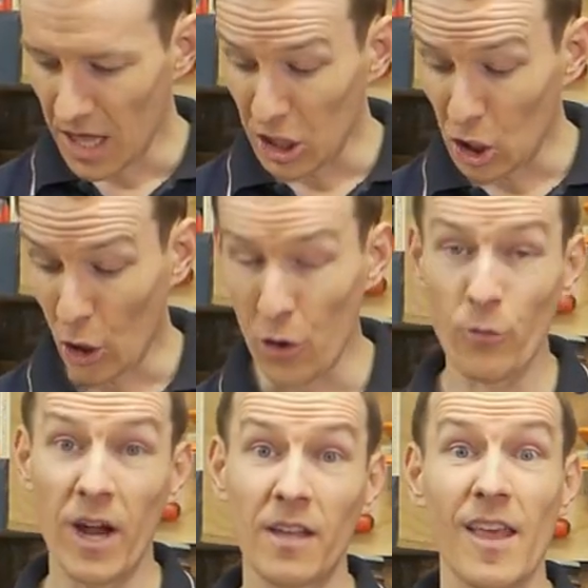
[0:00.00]
the coat
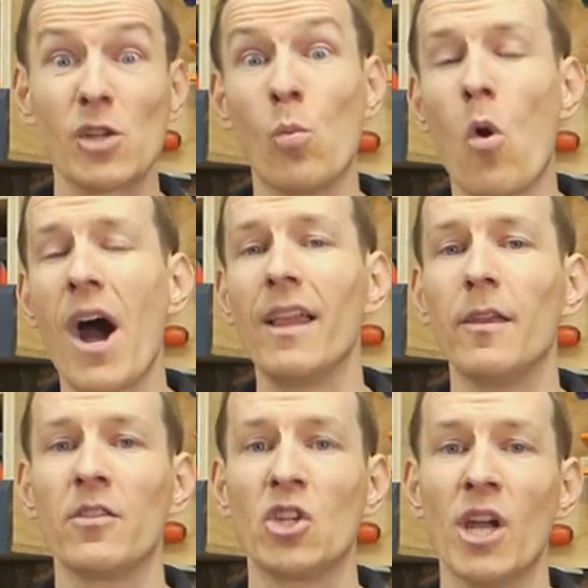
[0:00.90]
rack slash
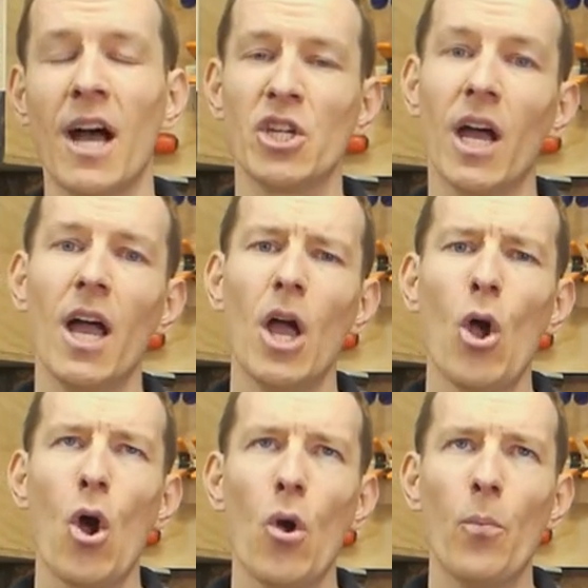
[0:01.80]
wireless charger.
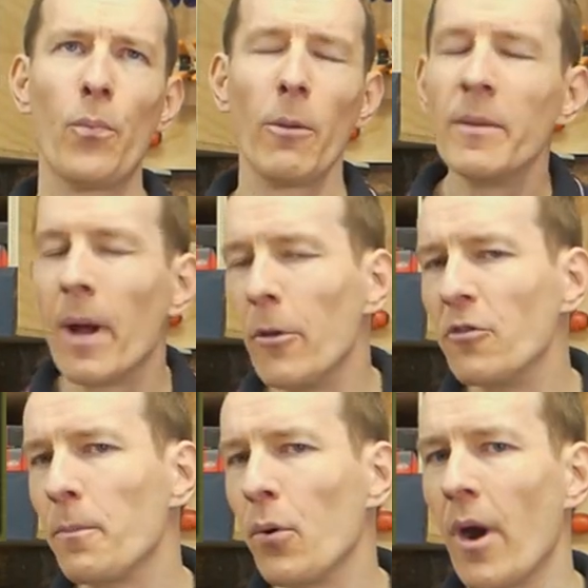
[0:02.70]
Probably my
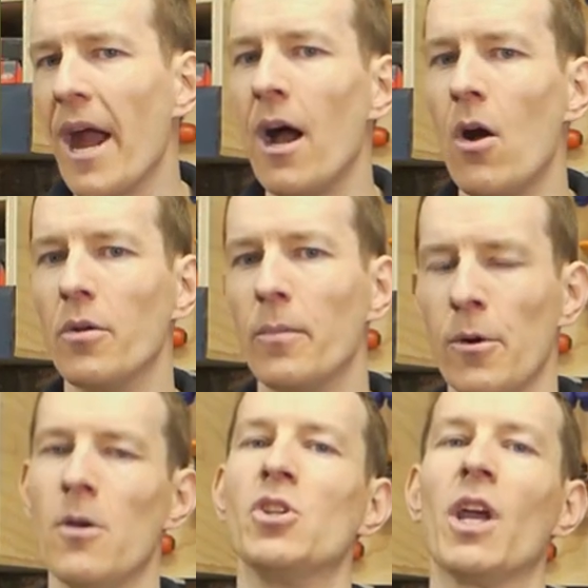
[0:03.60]
most proud
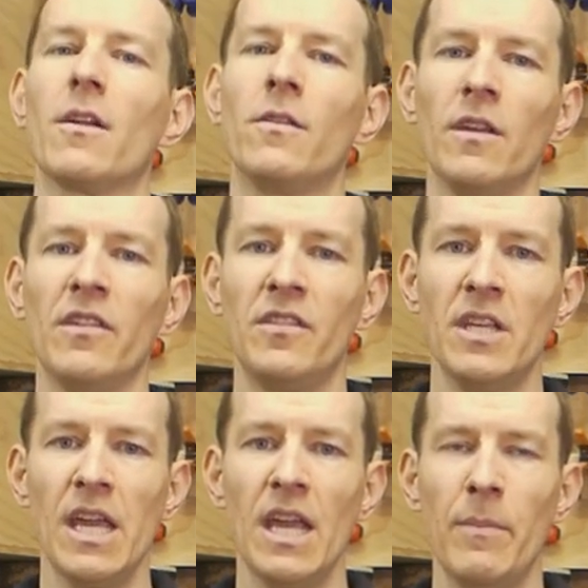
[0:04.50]
project this
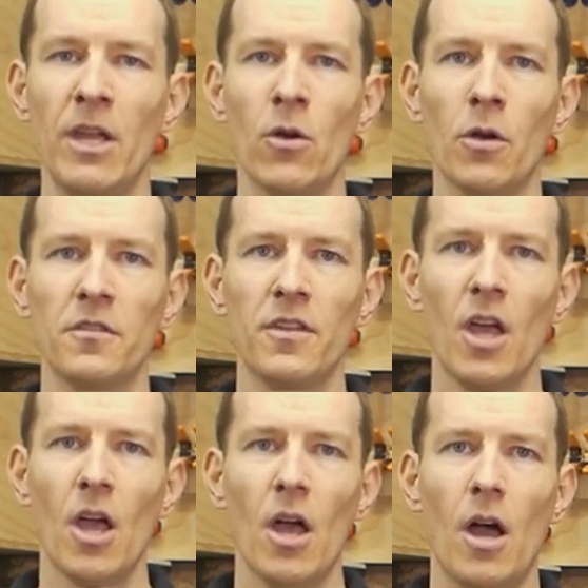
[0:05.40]
year because
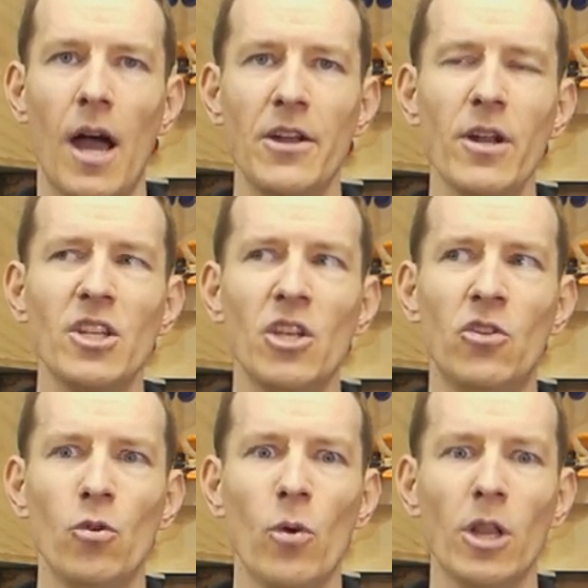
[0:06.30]
I don't actually
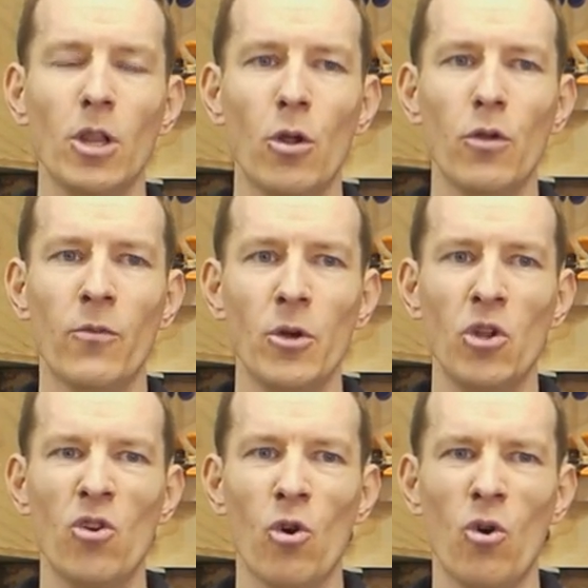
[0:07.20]
do a lot of what
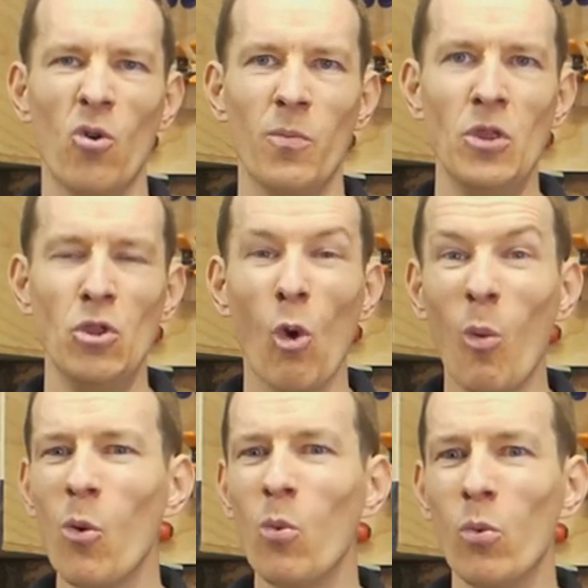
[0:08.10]
you call
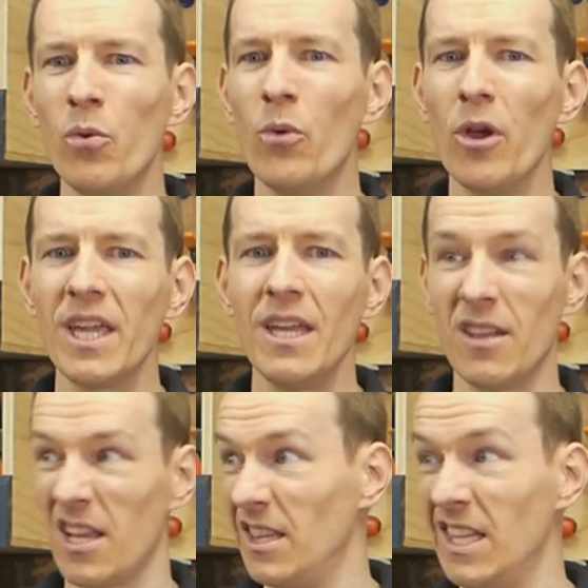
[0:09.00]
normal woodworking.
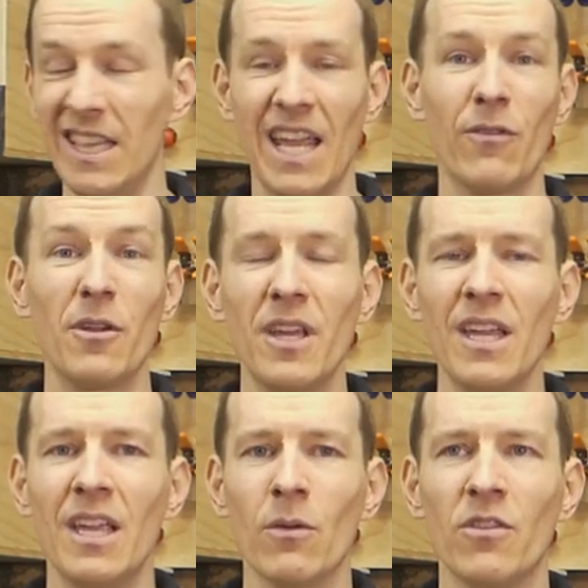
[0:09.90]
Like nearly everything
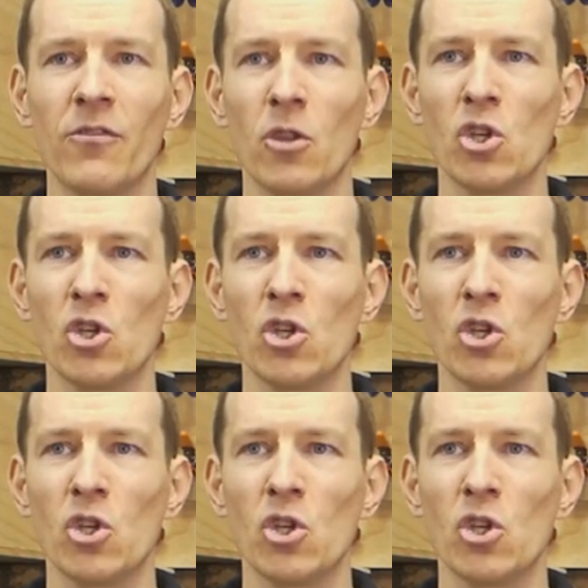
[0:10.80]
here is for the